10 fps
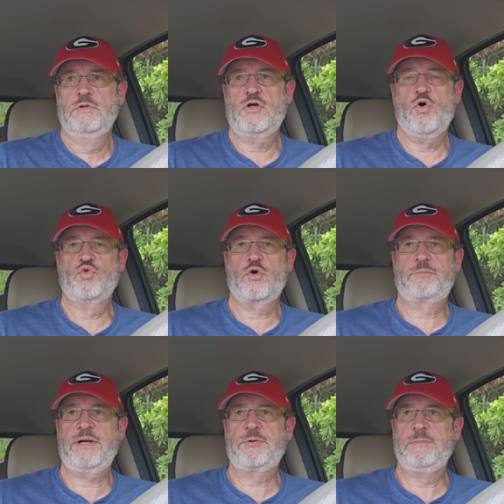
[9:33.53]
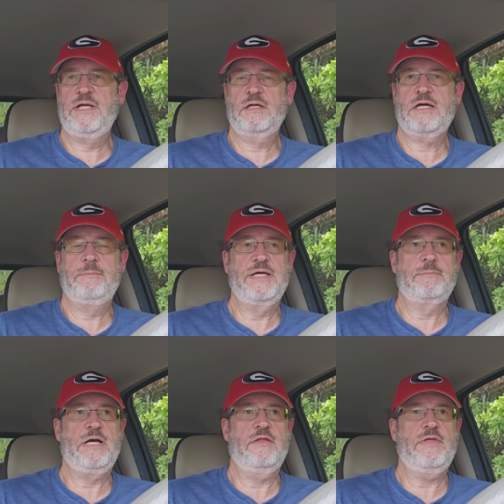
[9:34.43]
Cold War Prepper made a comment
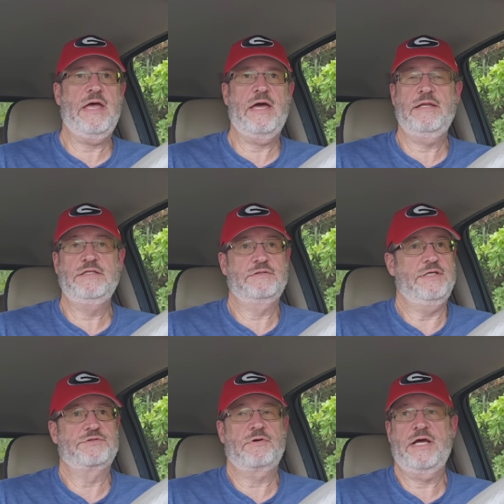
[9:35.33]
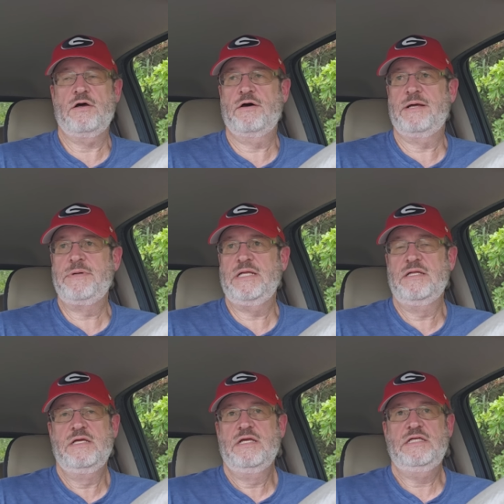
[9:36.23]
about that. He's he's right on. I
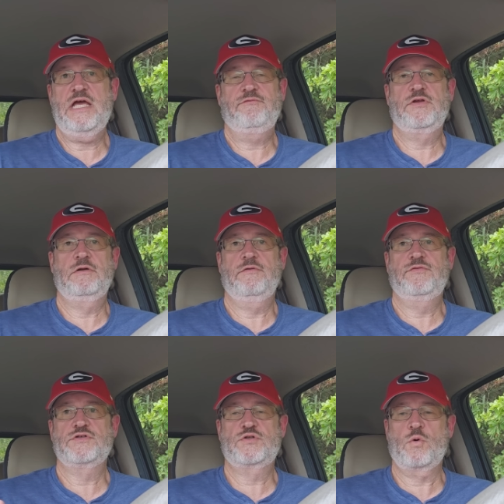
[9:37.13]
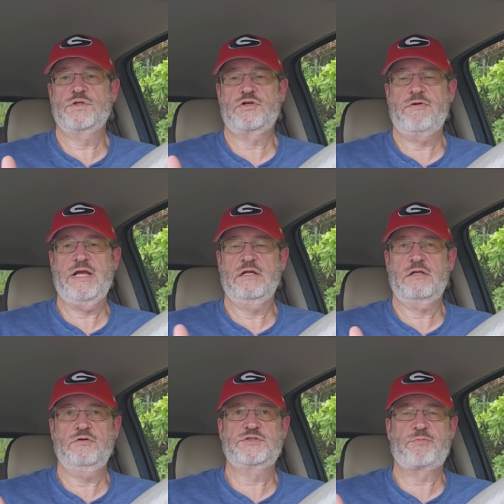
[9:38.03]
mean, yeah, if, if the stores are right in
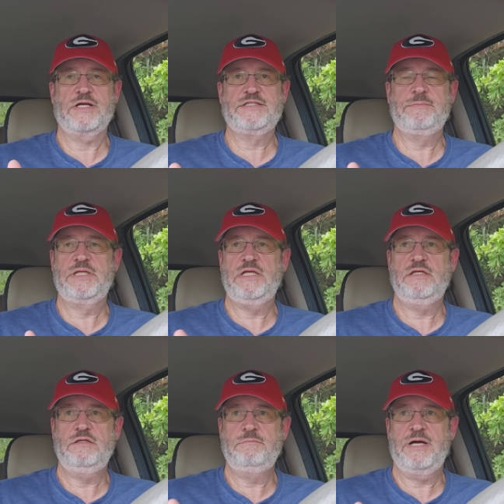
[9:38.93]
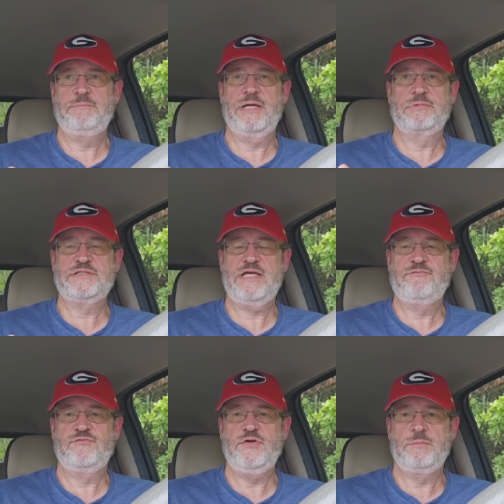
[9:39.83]
close proximity, you might be able to
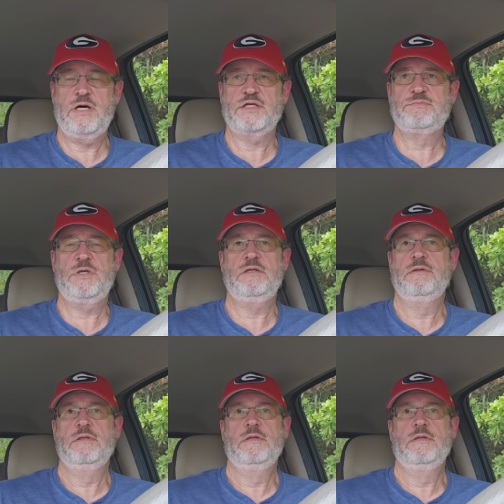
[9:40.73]
save a few bucks, but